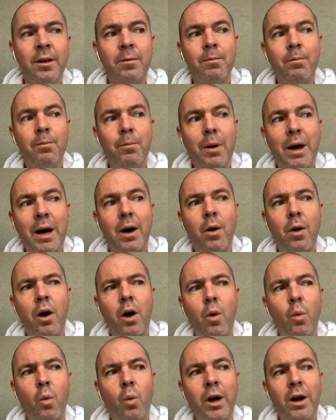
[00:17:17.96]
But
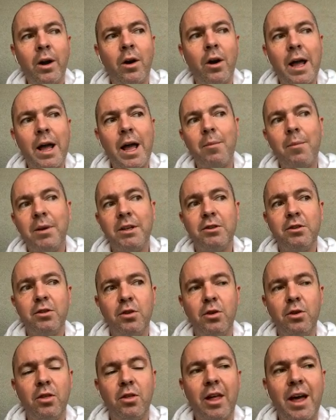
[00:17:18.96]
where I am in
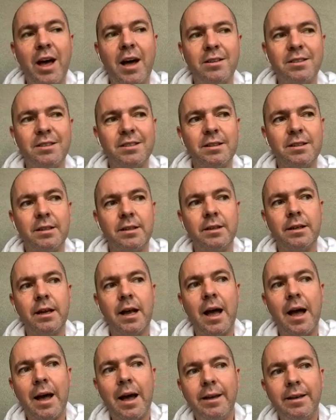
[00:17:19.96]

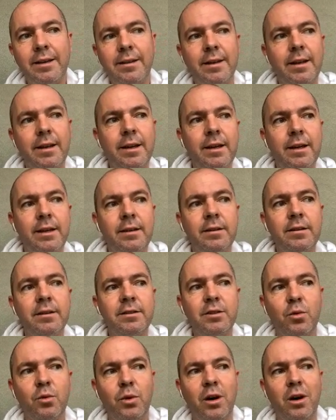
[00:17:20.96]
2018
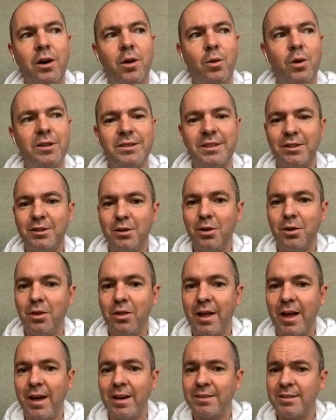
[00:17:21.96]
to where I was in
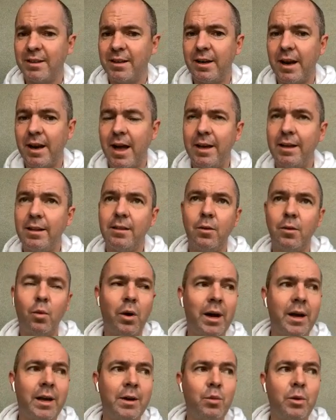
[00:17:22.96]
2008, the
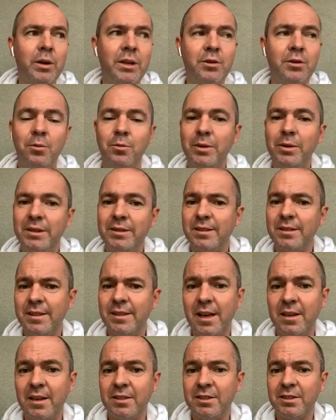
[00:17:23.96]
way we do business
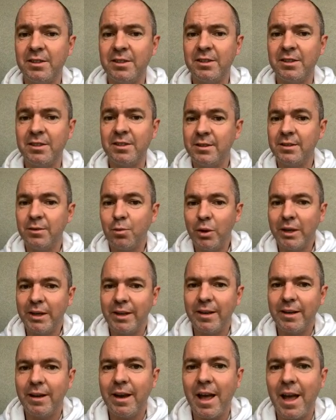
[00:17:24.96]
now has changed. We
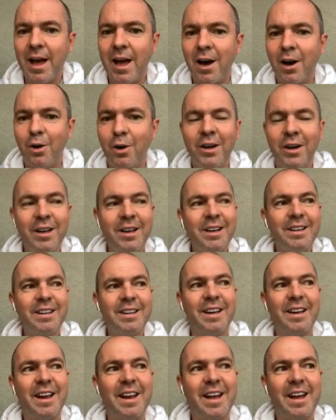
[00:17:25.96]
can now
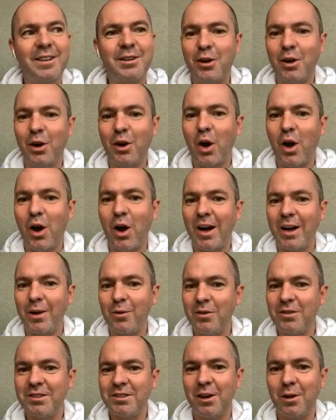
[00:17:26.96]
connect online
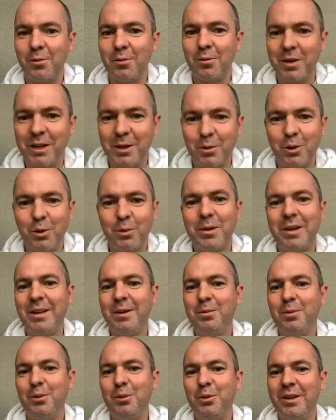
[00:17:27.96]
with so many more people.